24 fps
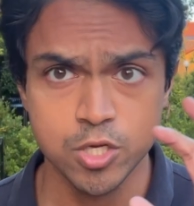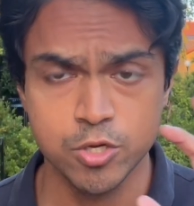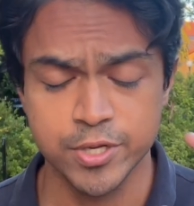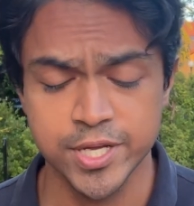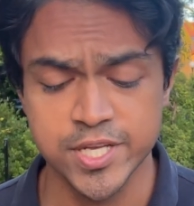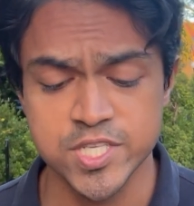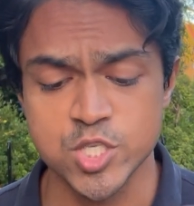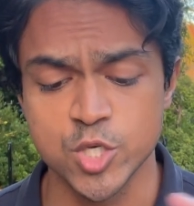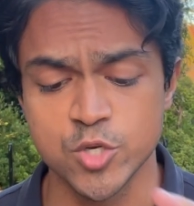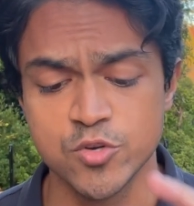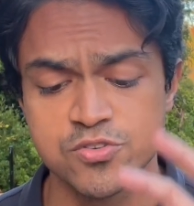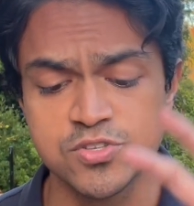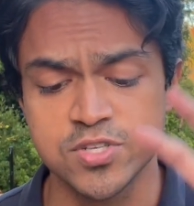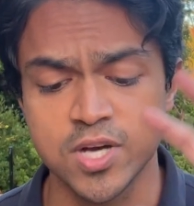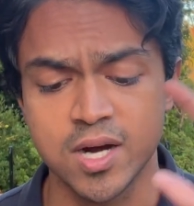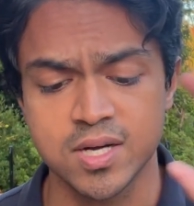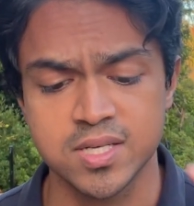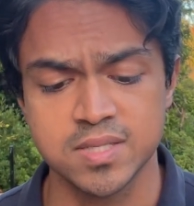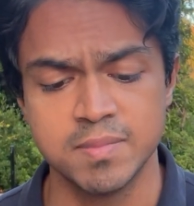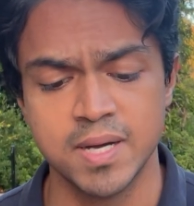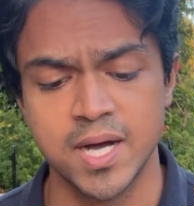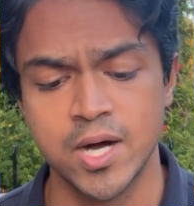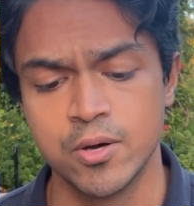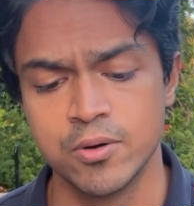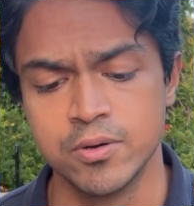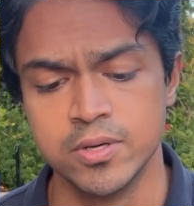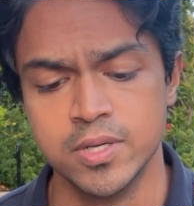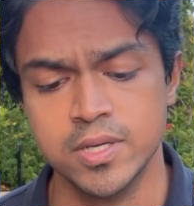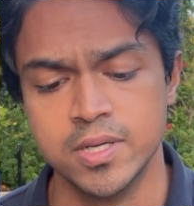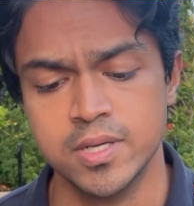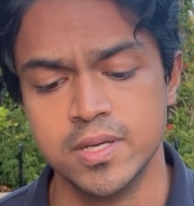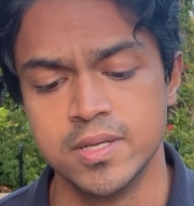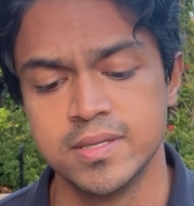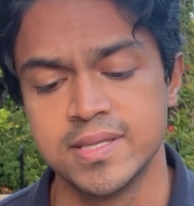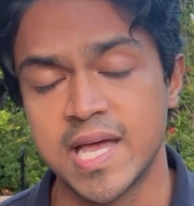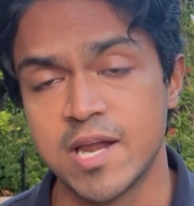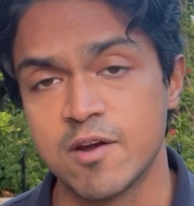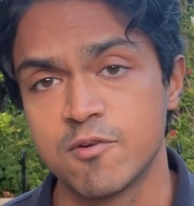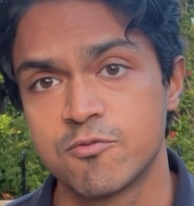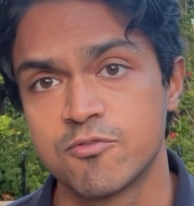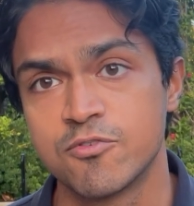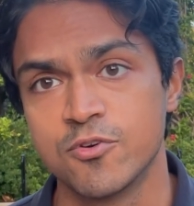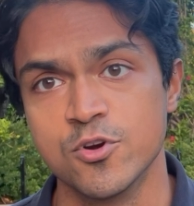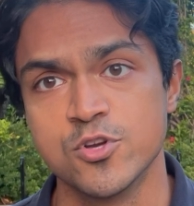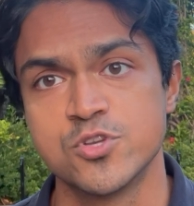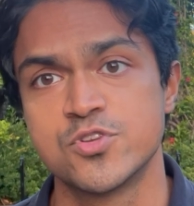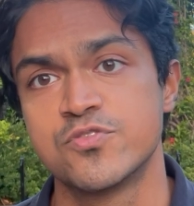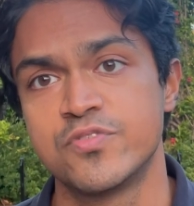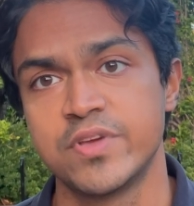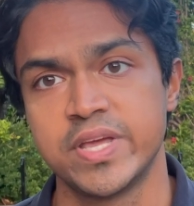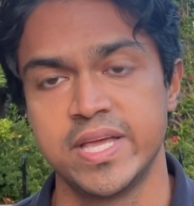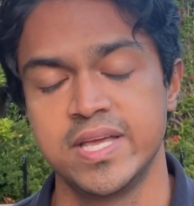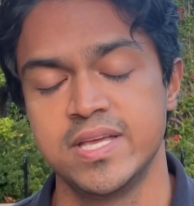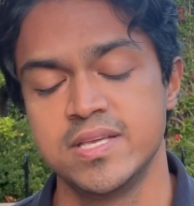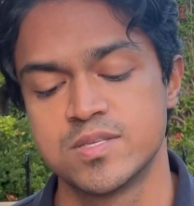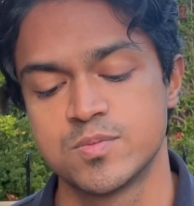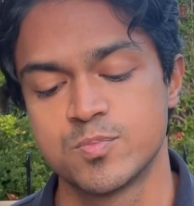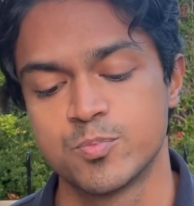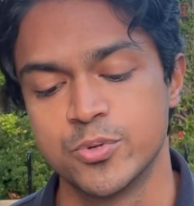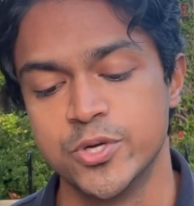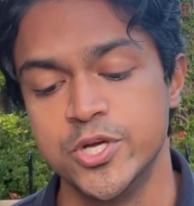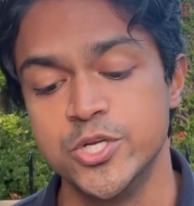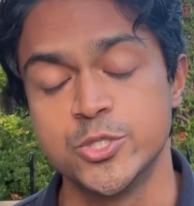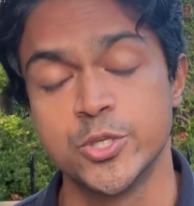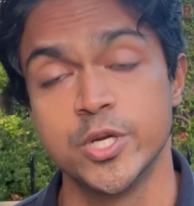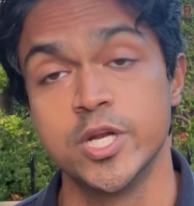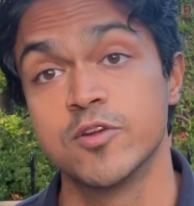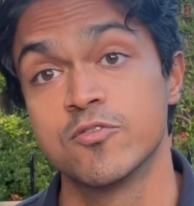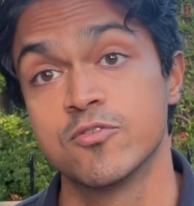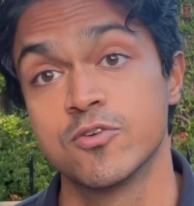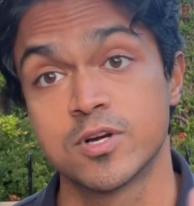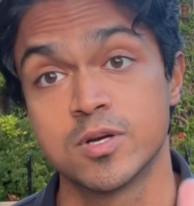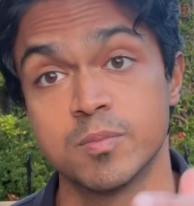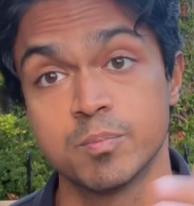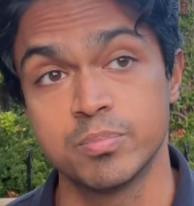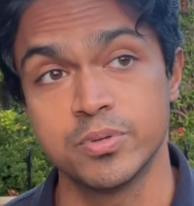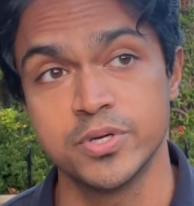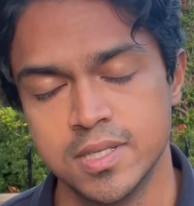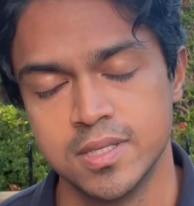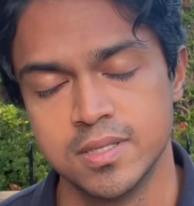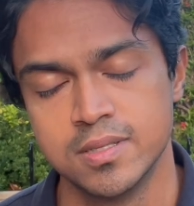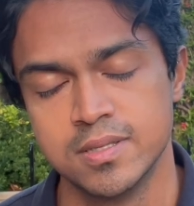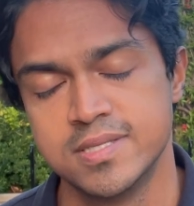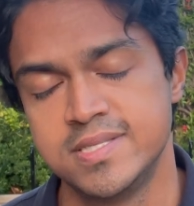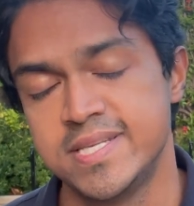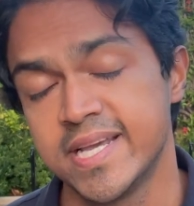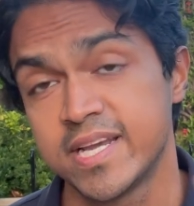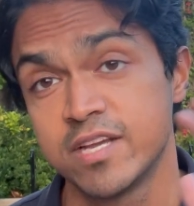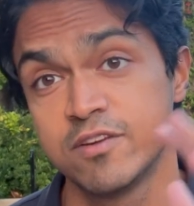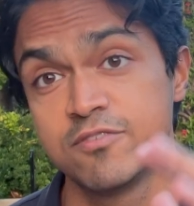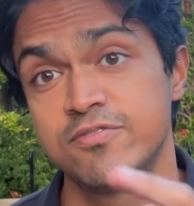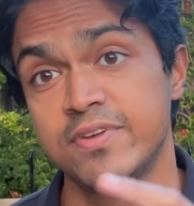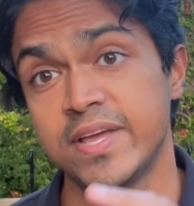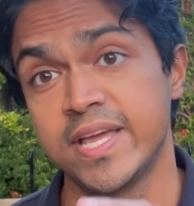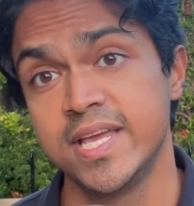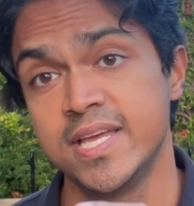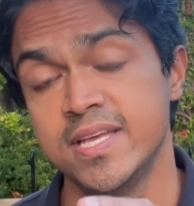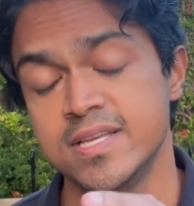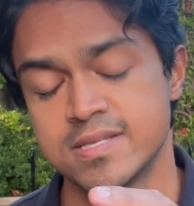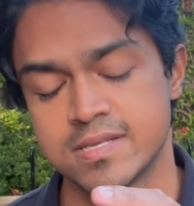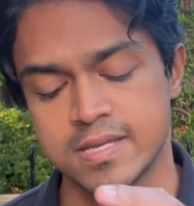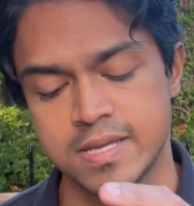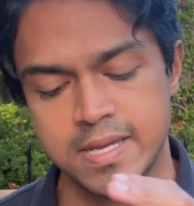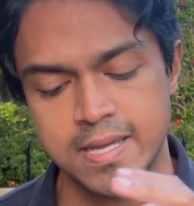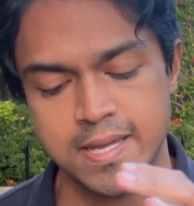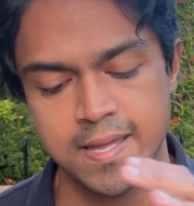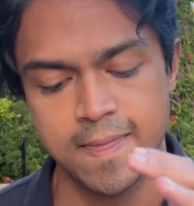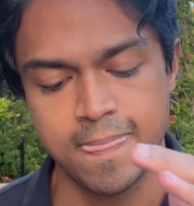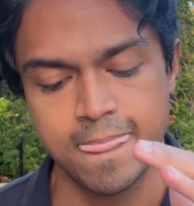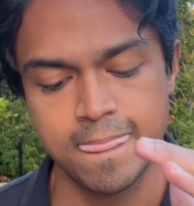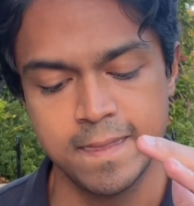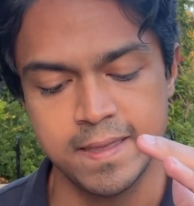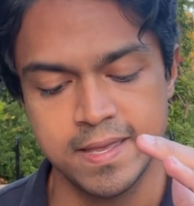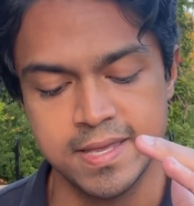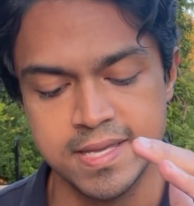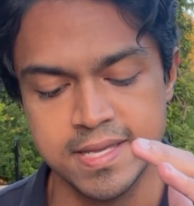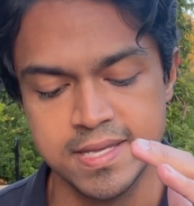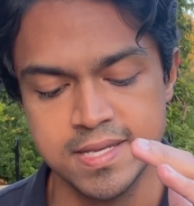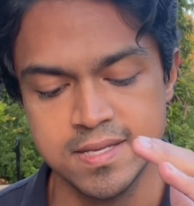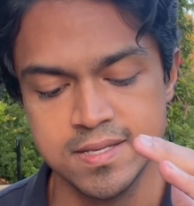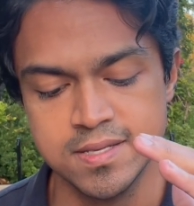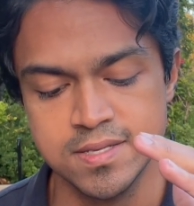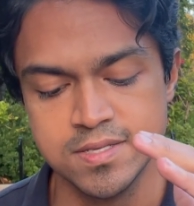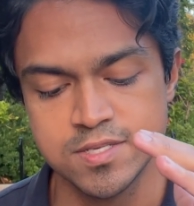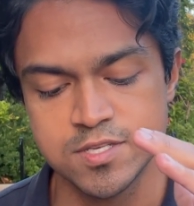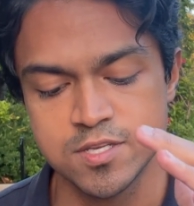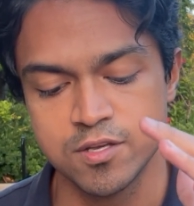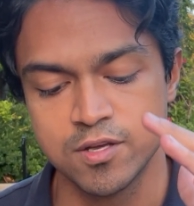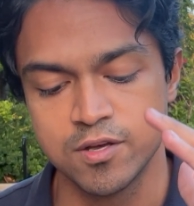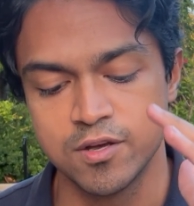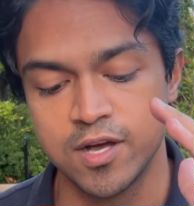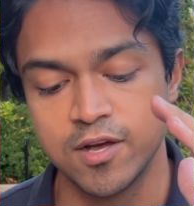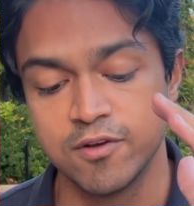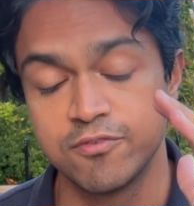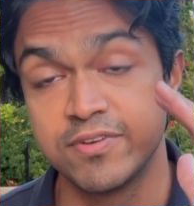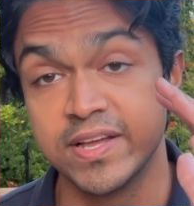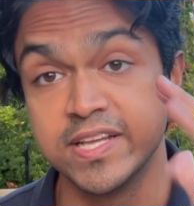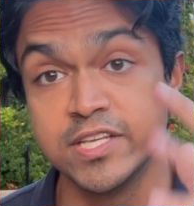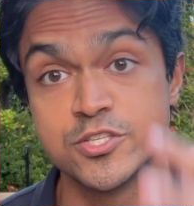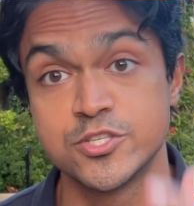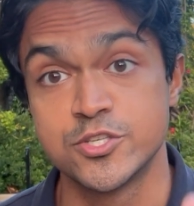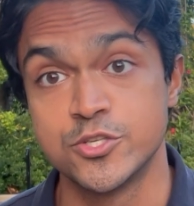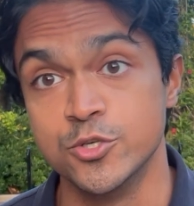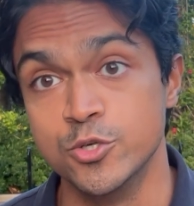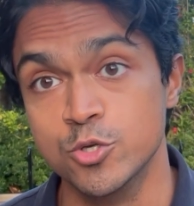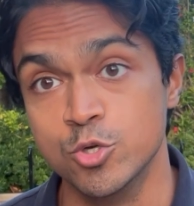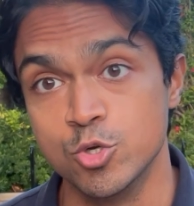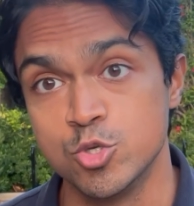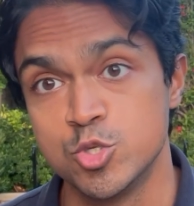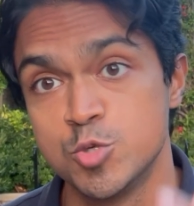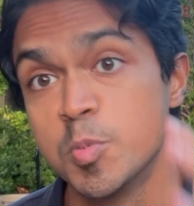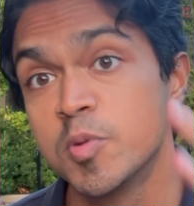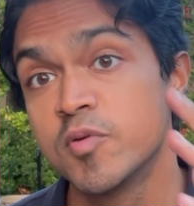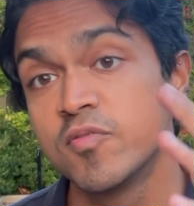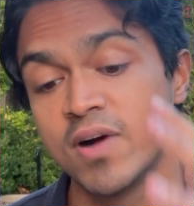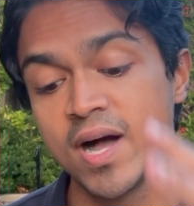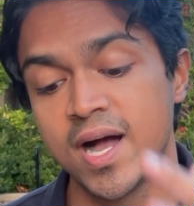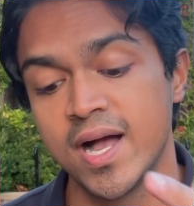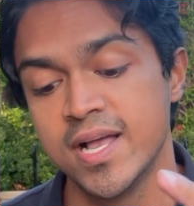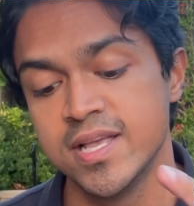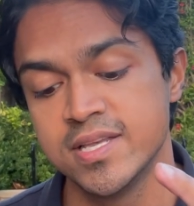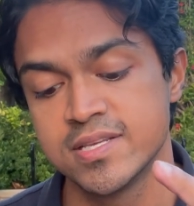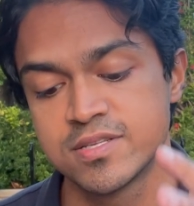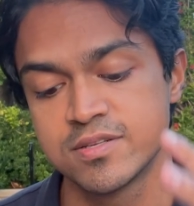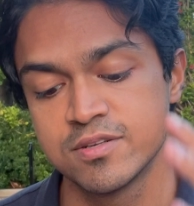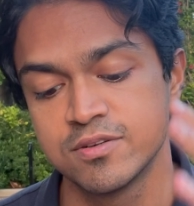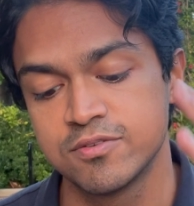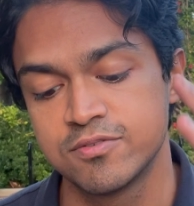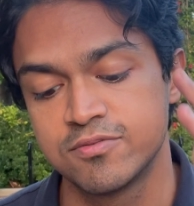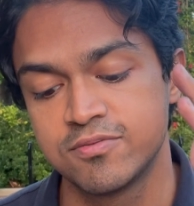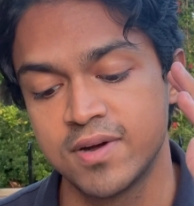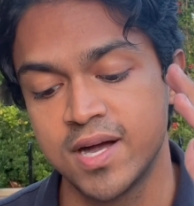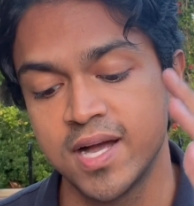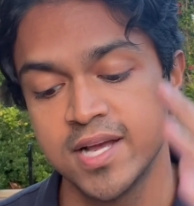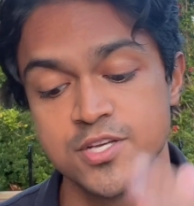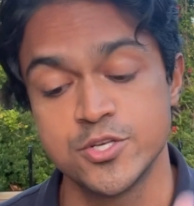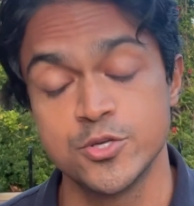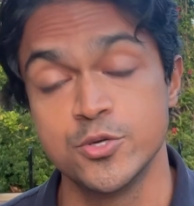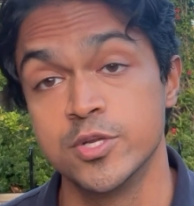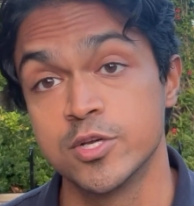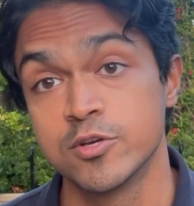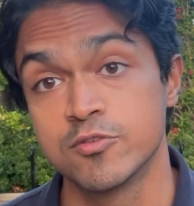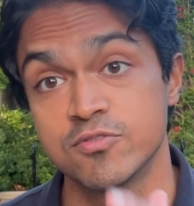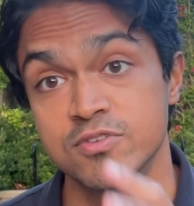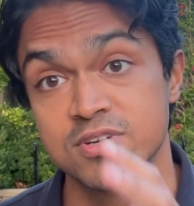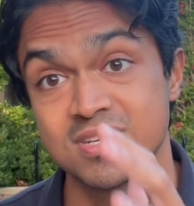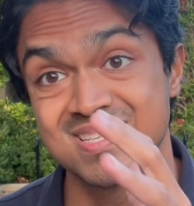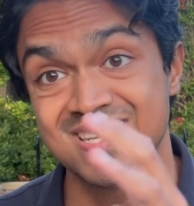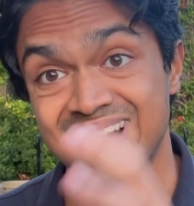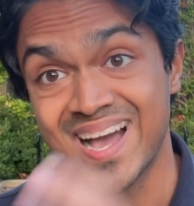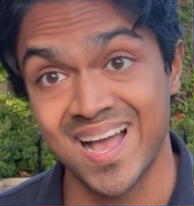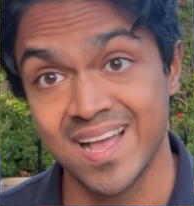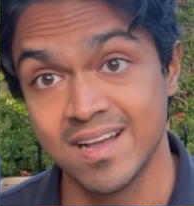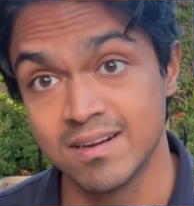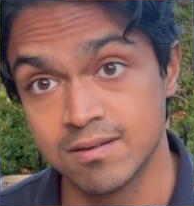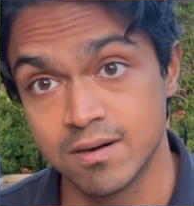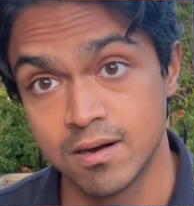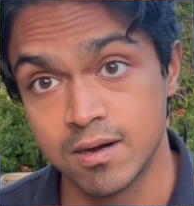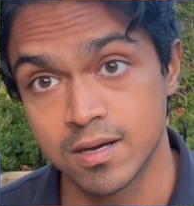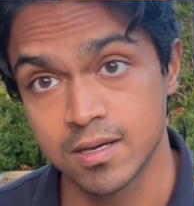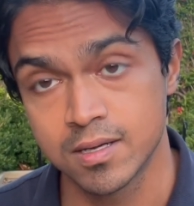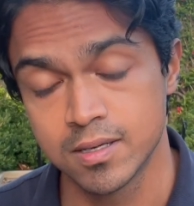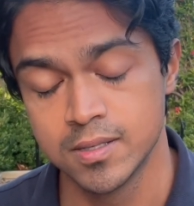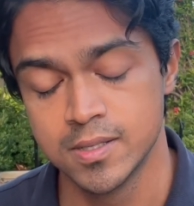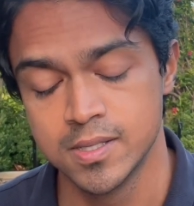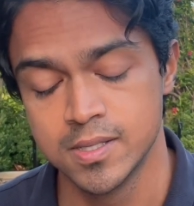Okay, so we've talked about that first phase, pre-training for. The second phase is phase two, supervised fine-tuning for dialogue.